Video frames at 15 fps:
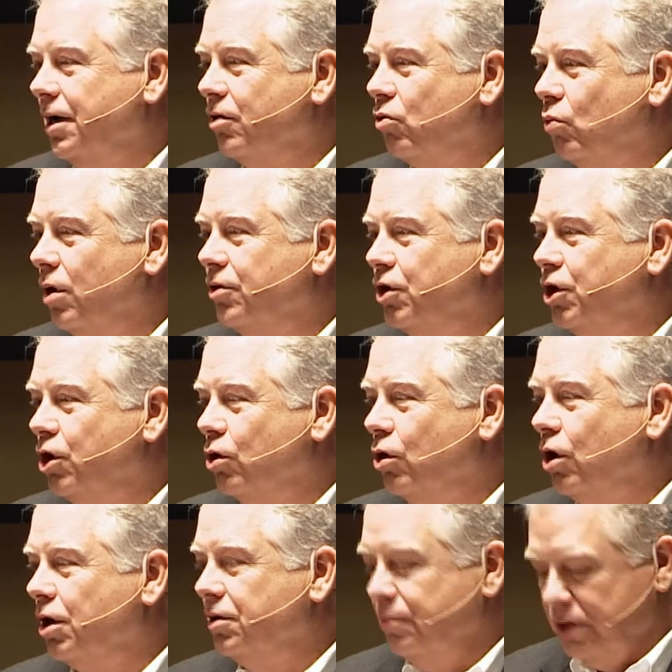it's whether you're
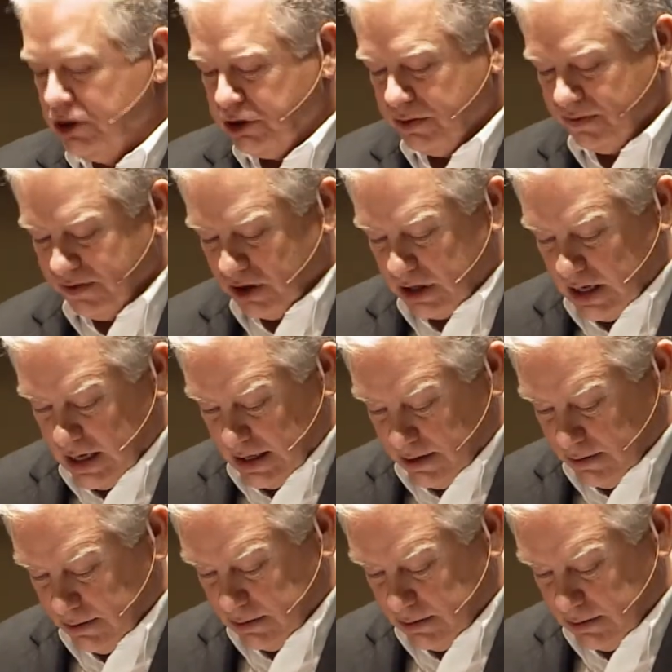on the mission for God.